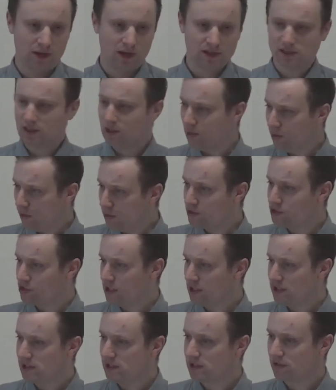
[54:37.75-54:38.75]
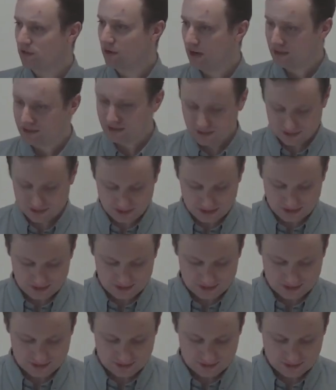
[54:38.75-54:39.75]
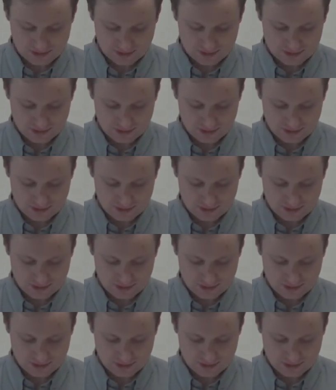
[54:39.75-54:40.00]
It's the Lord Jesus Christ, isn't it?